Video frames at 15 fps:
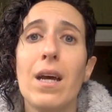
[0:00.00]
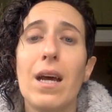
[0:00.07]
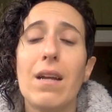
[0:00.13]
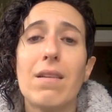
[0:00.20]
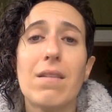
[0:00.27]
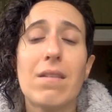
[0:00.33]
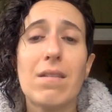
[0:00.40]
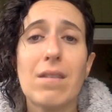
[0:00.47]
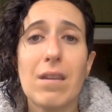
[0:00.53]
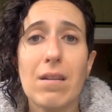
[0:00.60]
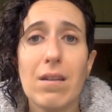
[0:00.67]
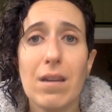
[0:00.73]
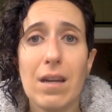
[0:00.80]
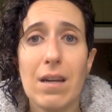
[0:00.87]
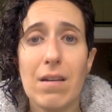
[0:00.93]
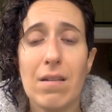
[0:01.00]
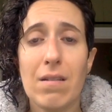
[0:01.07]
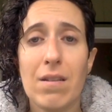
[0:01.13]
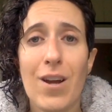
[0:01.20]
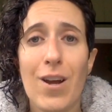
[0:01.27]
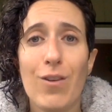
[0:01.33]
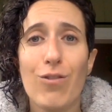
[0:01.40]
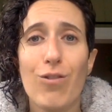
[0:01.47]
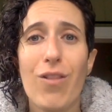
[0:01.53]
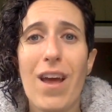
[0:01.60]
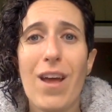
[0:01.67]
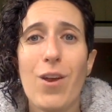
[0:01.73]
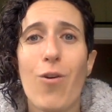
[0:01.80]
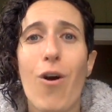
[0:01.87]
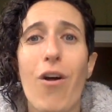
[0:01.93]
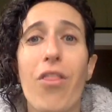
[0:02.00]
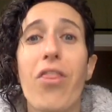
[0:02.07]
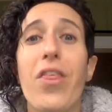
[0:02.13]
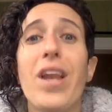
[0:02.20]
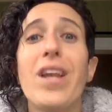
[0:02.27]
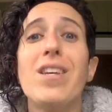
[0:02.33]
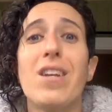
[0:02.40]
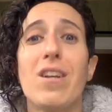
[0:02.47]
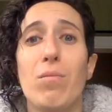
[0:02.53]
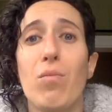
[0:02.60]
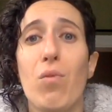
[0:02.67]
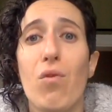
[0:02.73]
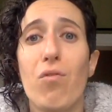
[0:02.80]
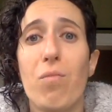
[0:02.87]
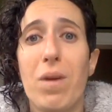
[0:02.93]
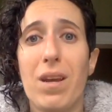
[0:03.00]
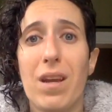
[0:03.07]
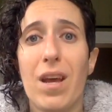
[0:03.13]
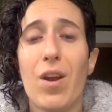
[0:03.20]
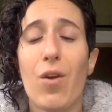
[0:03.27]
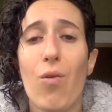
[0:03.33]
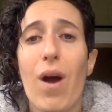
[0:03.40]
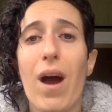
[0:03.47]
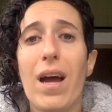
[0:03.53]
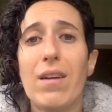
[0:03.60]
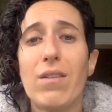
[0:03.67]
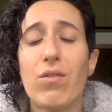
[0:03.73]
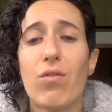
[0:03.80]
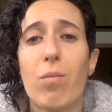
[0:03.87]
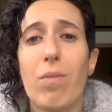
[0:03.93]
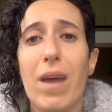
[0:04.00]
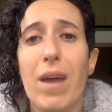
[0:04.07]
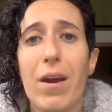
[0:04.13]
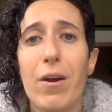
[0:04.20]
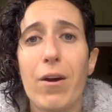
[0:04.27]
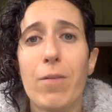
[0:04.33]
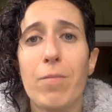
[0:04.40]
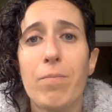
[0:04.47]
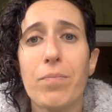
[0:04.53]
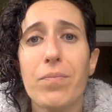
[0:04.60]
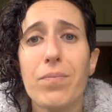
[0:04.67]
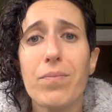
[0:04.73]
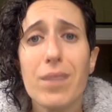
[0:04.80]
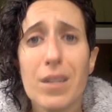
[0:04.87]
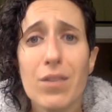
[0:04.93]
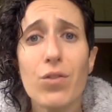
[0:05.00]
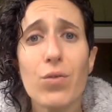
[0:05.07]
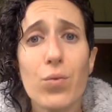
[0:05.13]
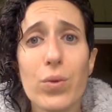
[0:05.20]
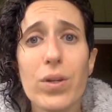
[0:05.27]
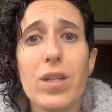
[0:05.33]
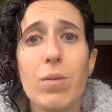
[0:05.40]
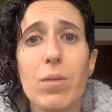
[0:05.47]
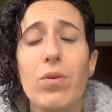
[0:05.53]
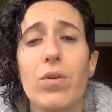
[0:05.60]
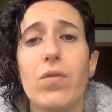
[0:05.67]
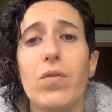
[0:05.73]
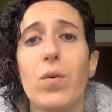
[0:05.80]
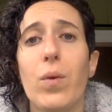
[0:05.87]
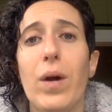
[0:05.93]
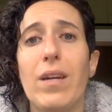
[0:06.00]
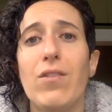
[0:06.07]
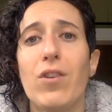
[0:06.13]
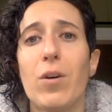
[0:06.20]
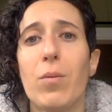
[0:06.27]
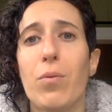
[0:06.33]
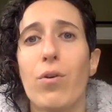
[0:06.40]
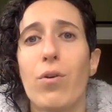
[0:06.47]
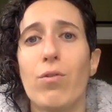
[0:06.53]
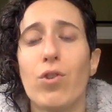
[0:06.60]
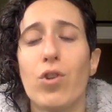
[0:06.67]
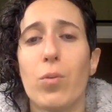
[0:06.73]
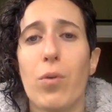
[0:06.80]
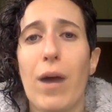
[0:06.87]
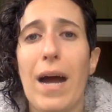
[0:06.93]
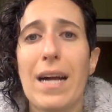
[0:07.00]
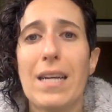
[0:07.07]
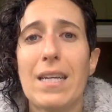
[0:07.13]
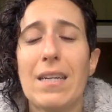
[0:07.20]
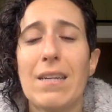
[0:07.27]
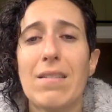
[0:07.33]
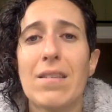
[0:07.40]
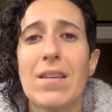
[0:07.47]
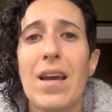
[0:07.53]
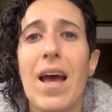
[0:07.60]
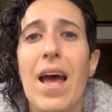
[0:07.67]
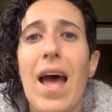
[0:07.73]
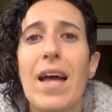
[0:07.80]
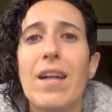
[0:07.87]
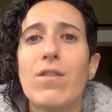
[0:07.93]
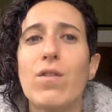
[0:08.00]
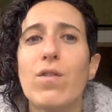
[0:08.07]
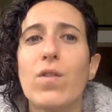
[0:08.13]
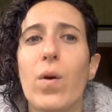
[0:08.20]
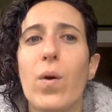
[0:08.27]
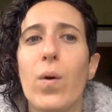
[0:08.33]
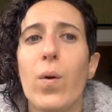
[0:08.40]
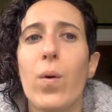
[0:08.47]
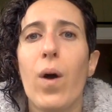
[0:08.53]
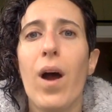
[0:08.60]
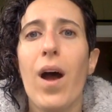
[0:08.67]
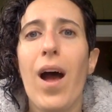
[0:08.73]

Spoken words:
and stillness so that your authentic movement can arise from there, it's a really beautiful way to approach your practice. And so